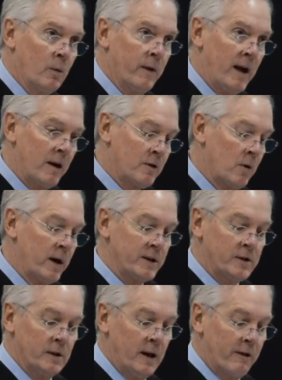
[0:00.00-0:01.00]
Without
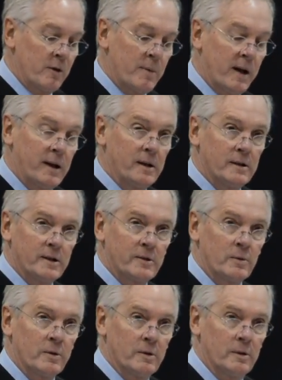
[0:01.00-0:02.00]
question, everybody in
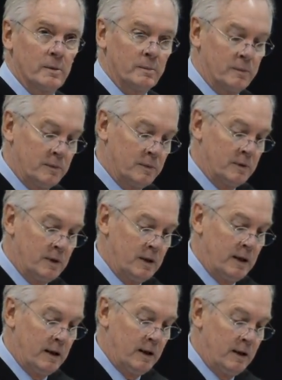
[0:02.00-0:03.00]
this room
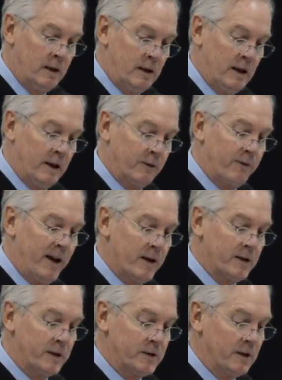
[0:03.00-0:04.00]
has
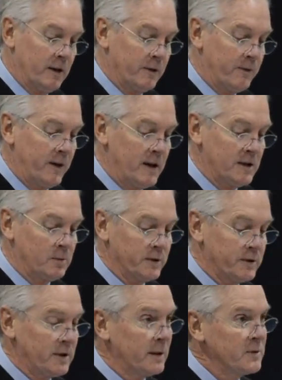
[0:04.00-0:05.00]
found ourselves faced
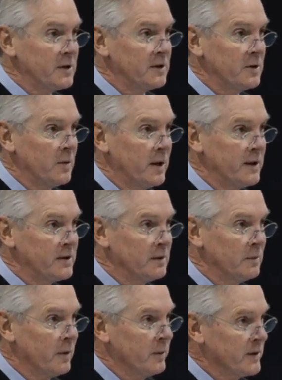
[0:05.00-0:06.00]
with some
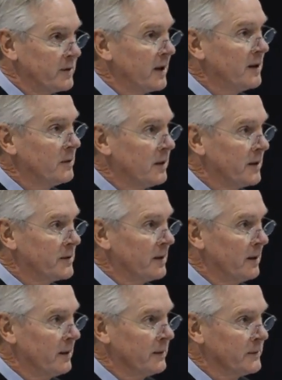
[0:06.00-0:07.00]
situation where we say to
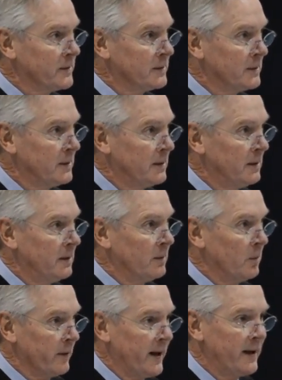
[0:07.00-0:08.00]
ourselves,
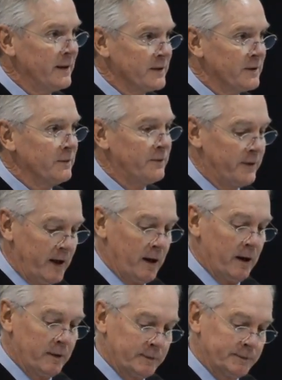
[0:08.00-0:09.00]
well, that isn't
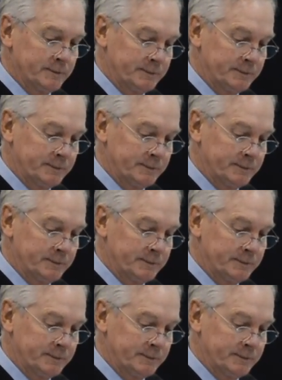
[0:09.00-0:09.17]
fair.